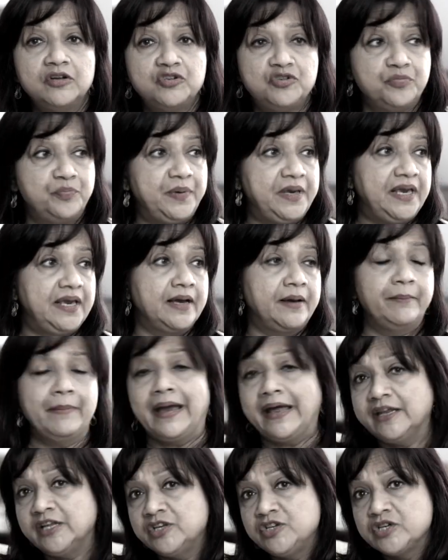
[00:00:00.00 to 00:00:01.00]
to be a
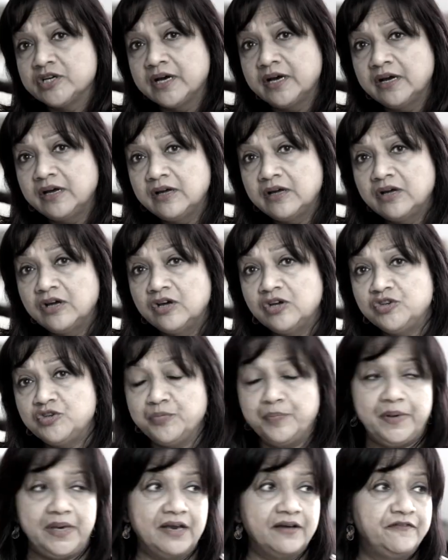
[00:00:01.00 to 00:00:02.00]
manager, to
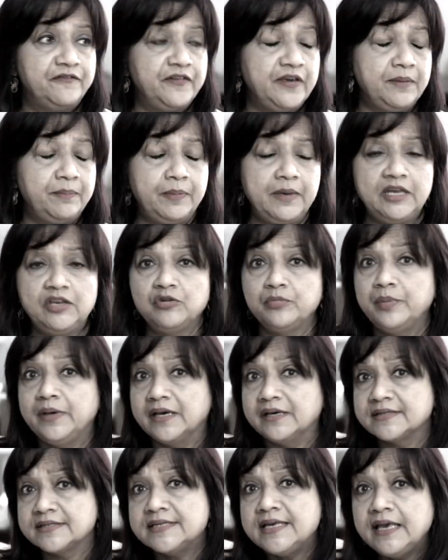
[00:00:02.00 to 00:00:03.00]
be a VP, to be
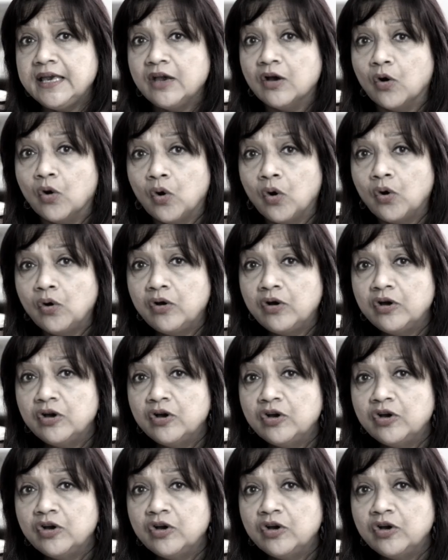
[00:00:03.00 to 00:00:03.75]
a CEO,